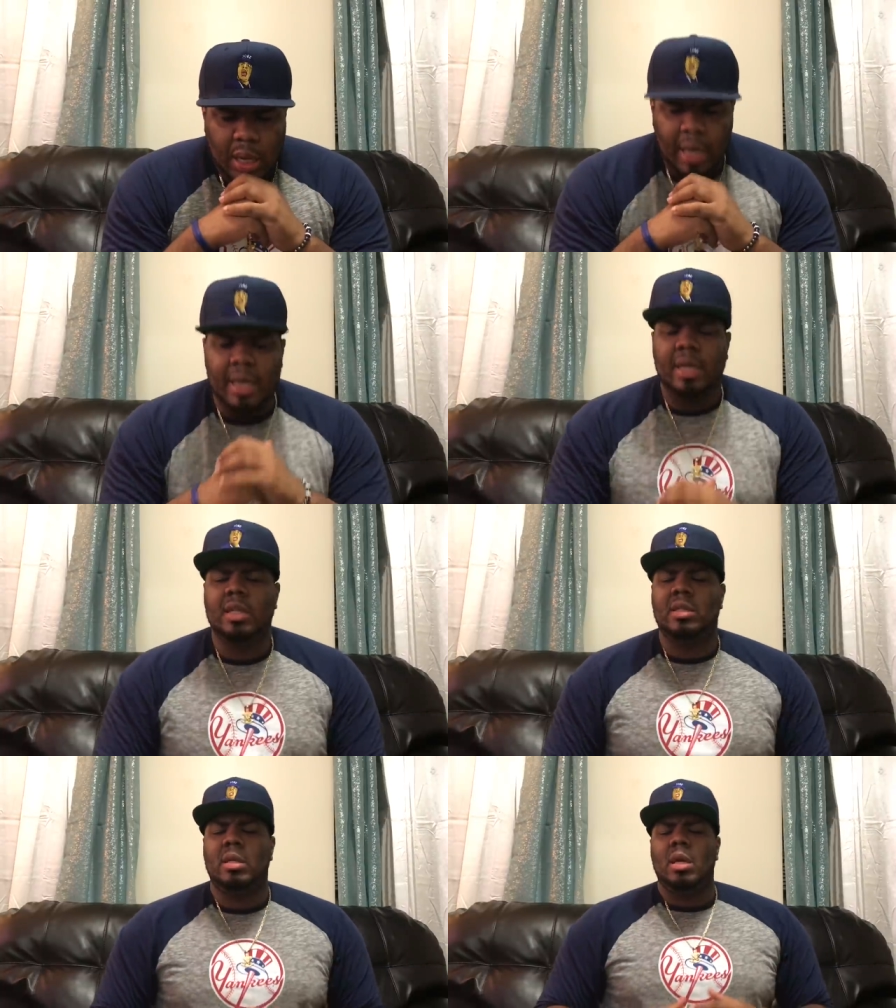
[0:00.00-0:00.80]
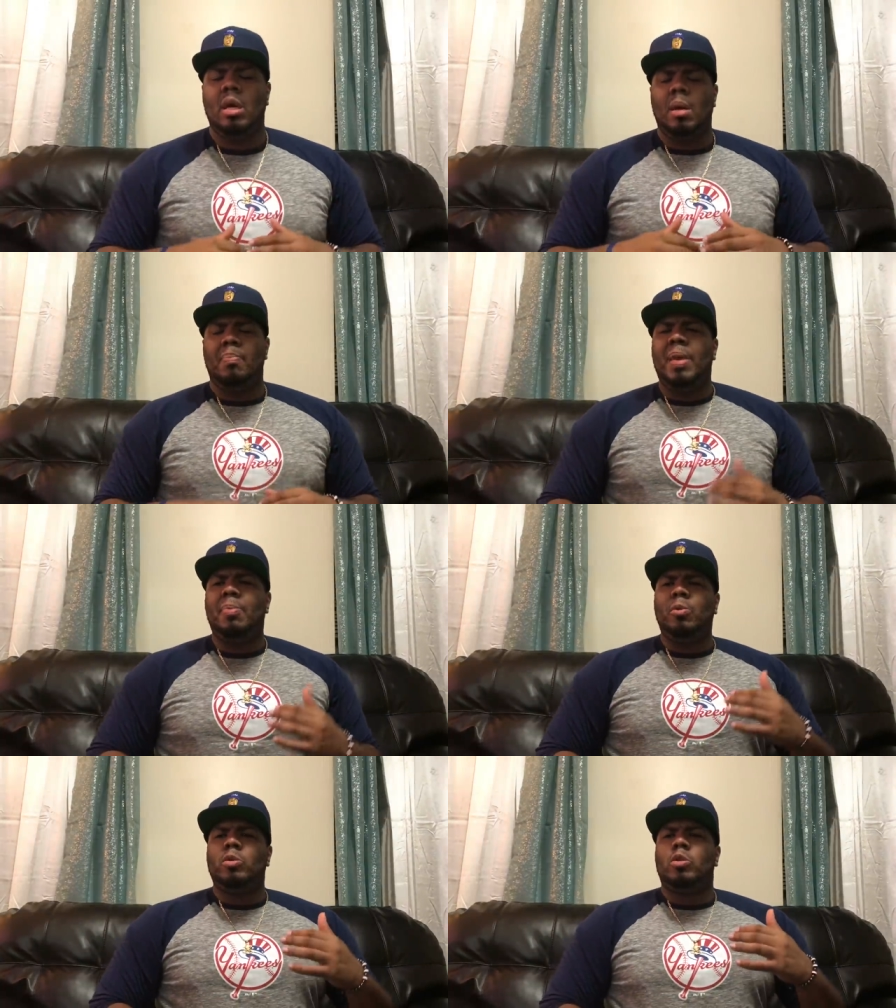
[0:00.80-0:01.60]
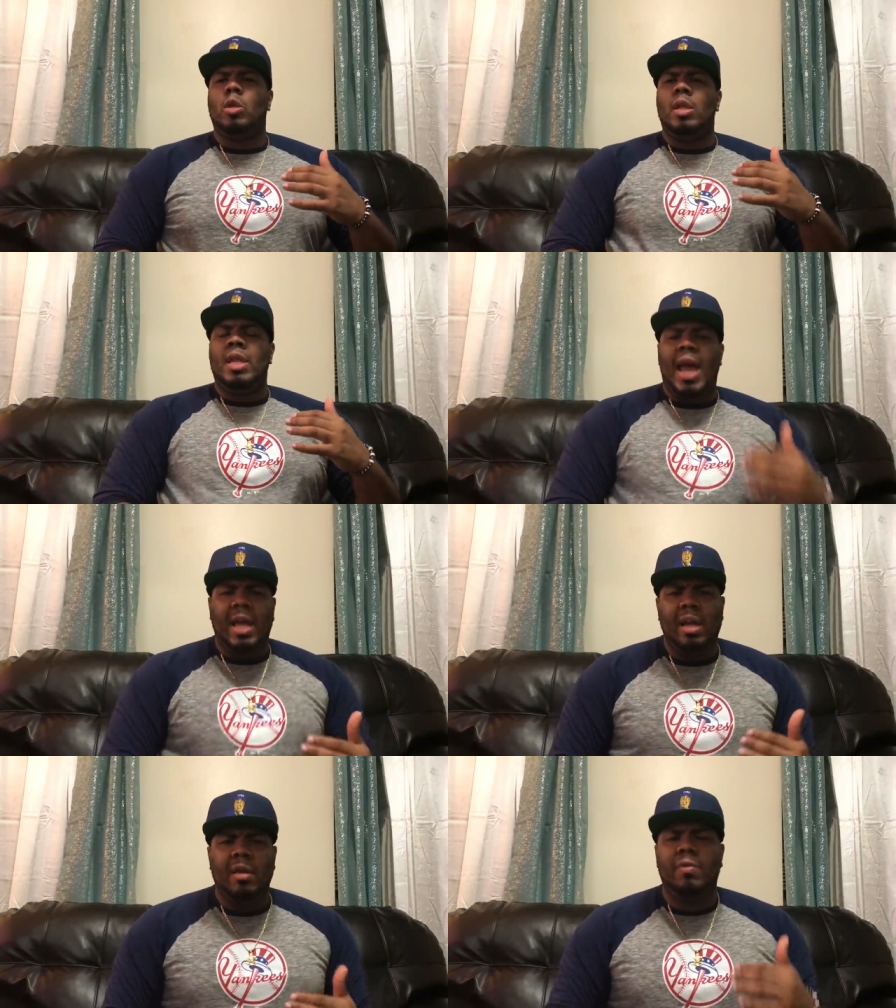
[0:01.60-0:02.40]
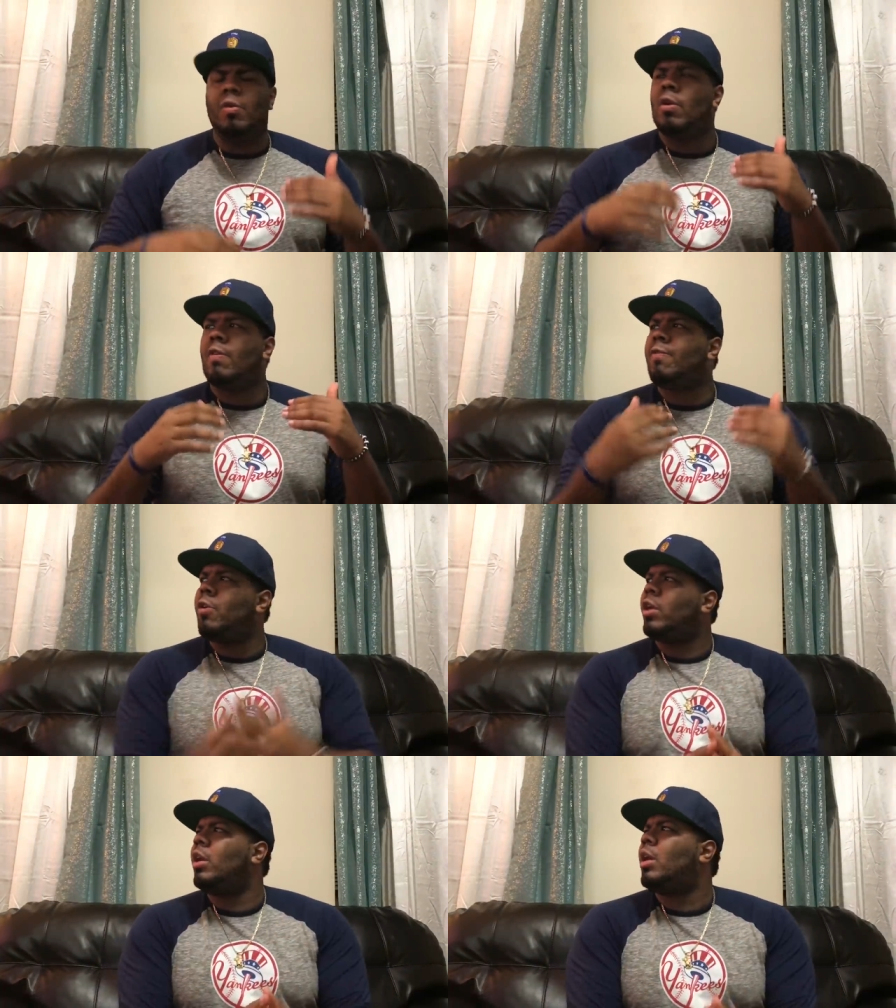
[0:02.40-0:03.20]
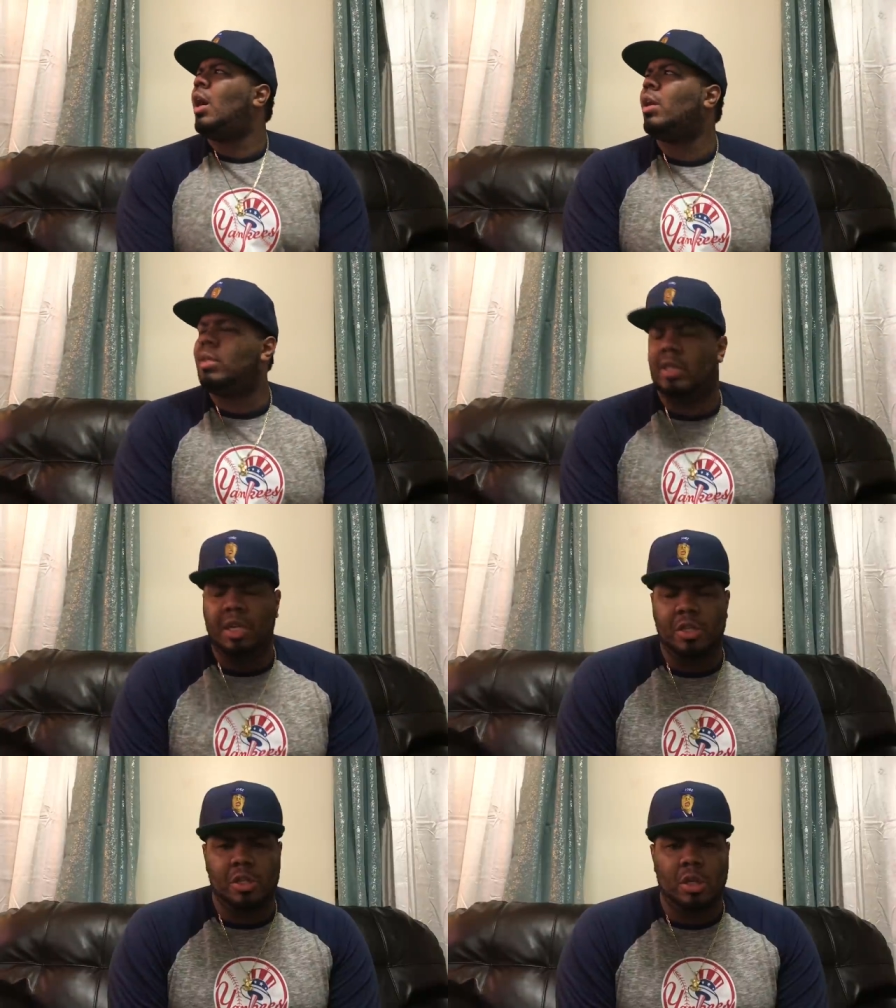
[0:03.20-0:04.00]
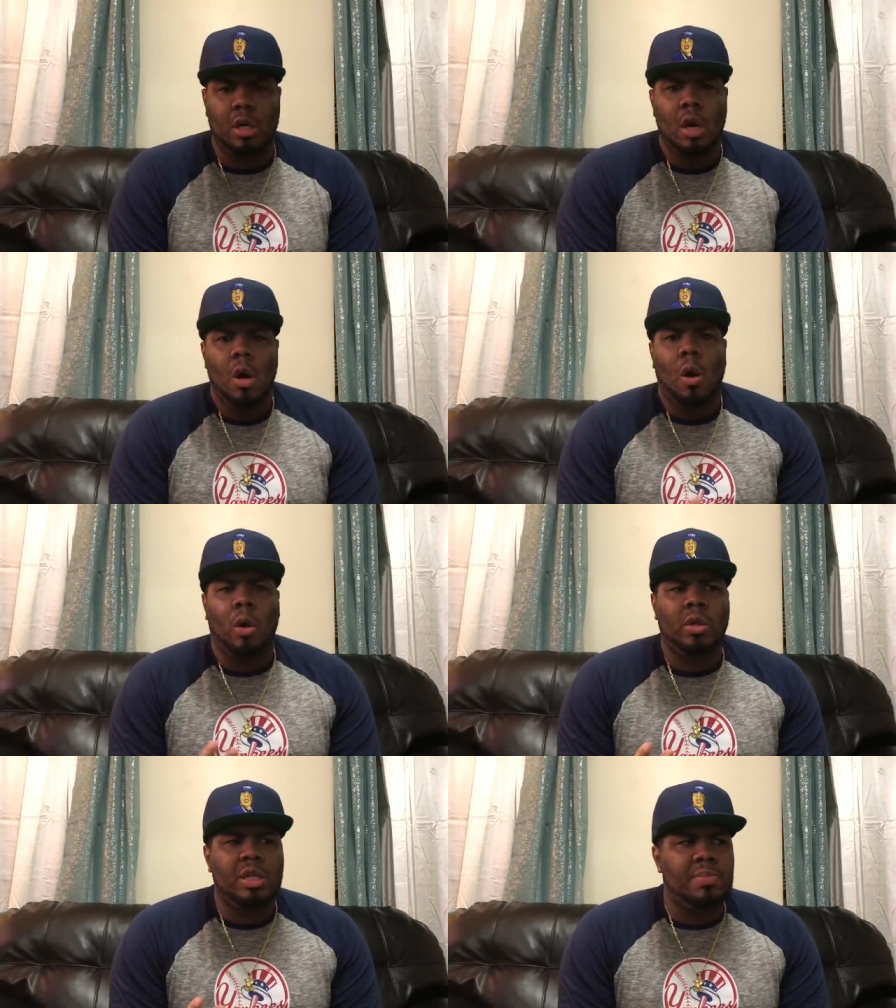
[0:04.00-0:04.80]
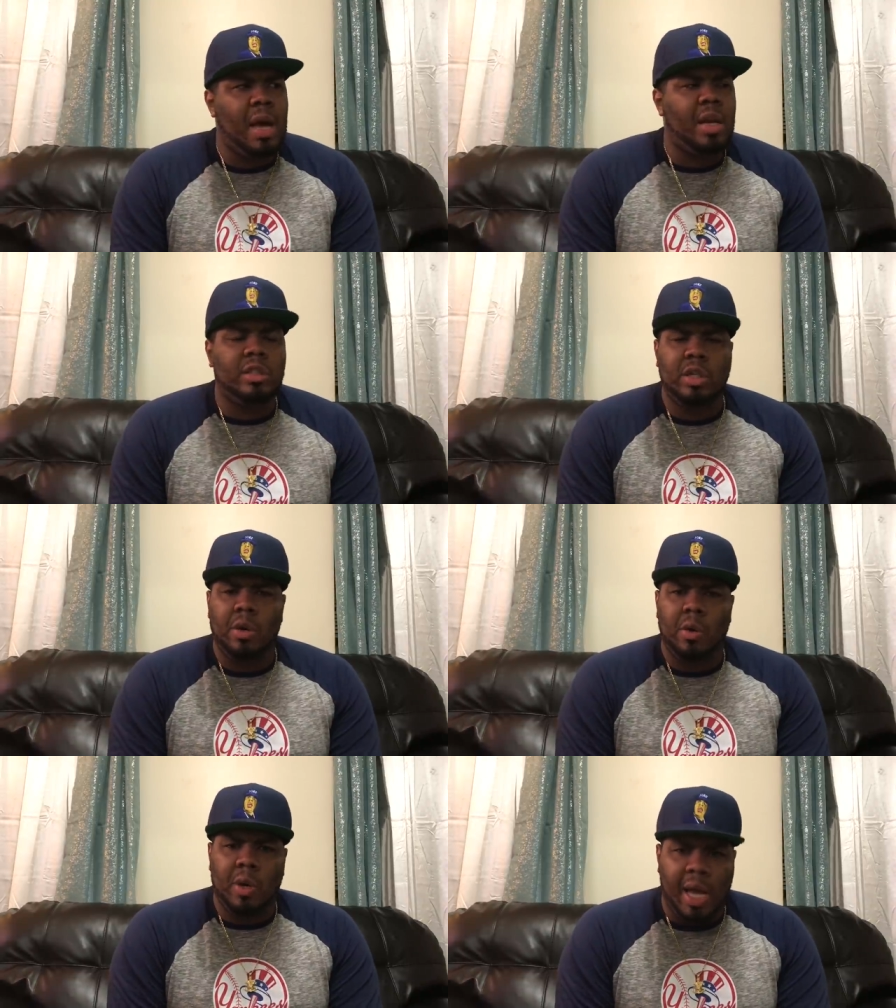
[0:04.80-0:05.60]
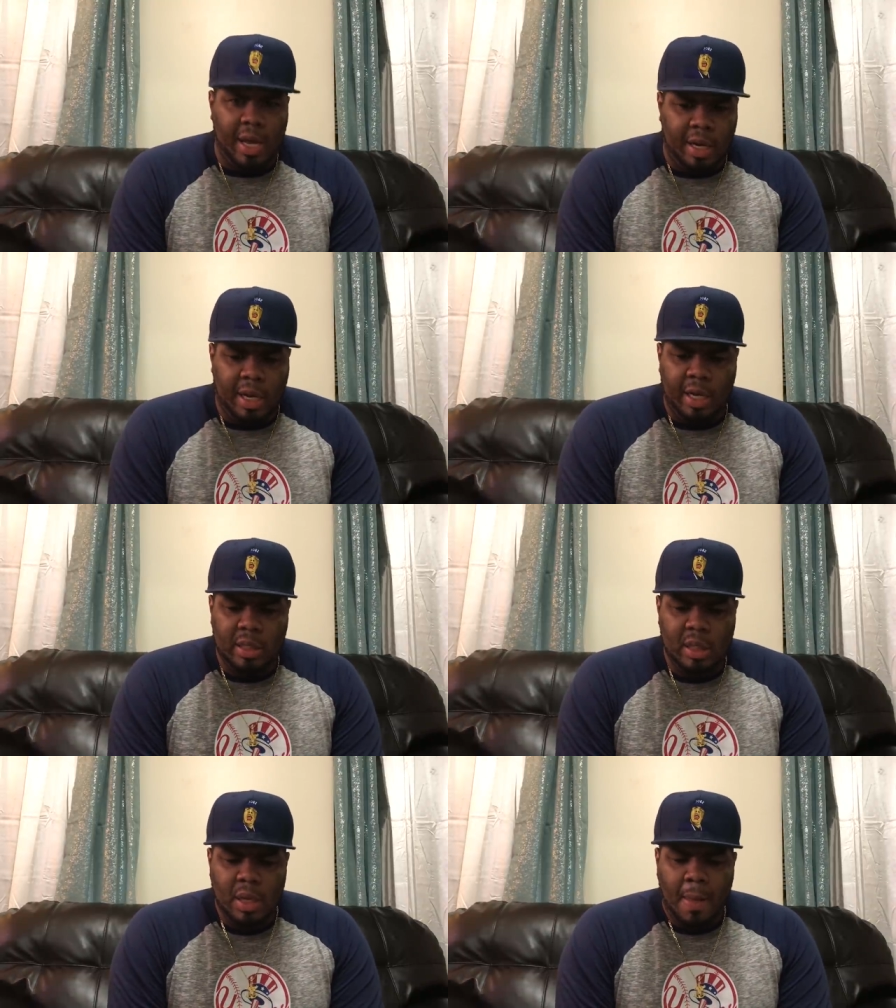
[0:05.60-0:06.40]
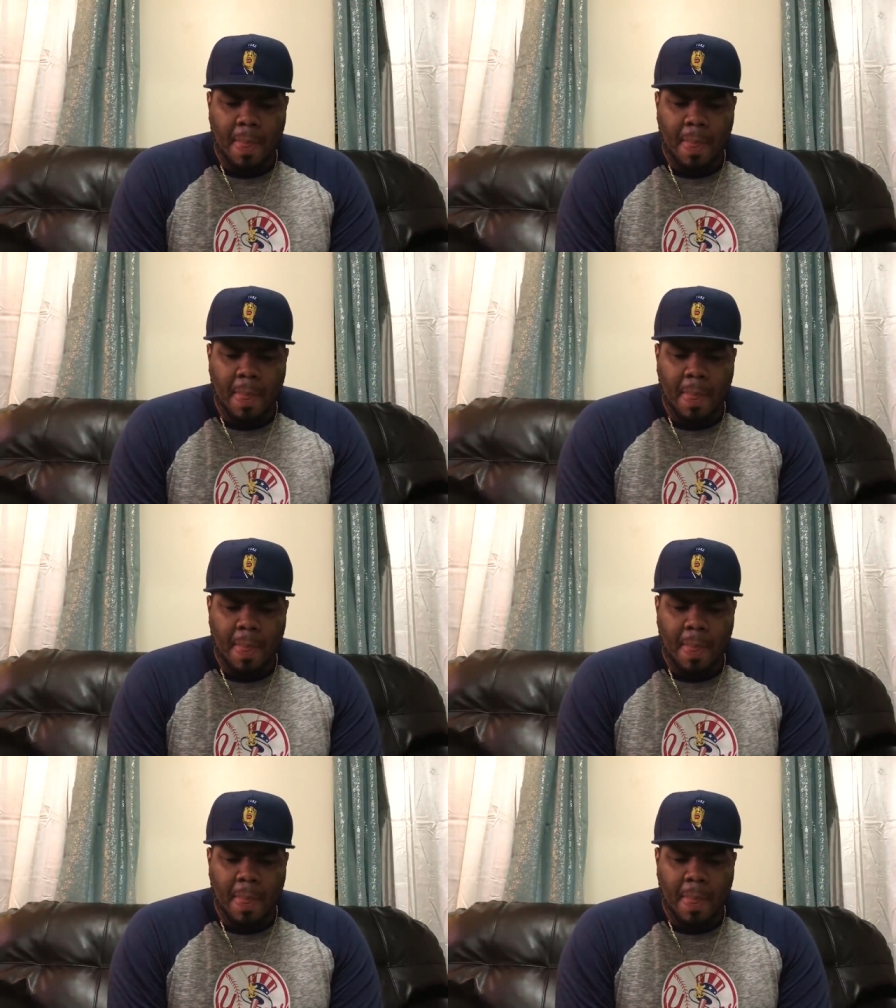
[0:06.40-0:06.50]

is people's negative freaking connotation on these managerial candidates.